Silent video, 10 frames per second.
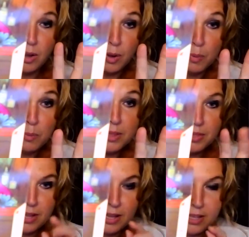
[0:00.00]

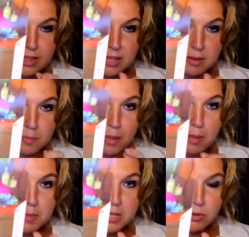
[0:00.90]
with the
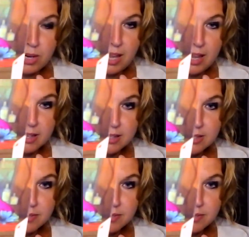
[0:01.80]
palmistry hand.